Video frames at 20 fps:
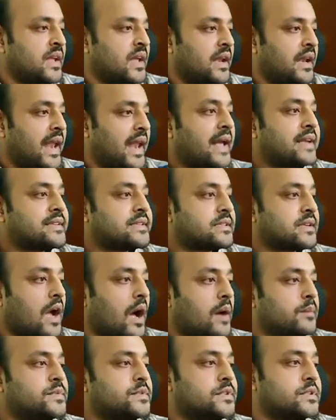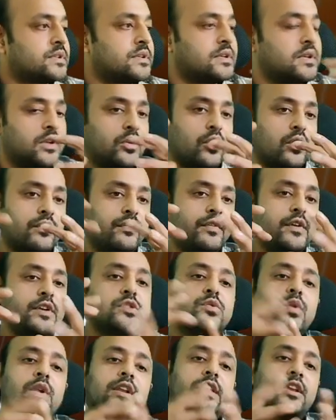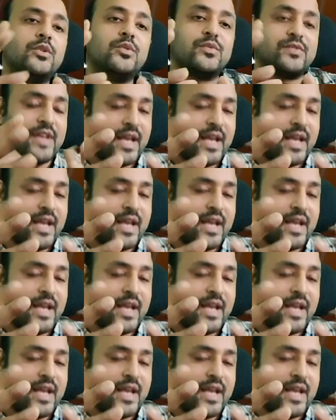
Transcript: Next comes your visual cues.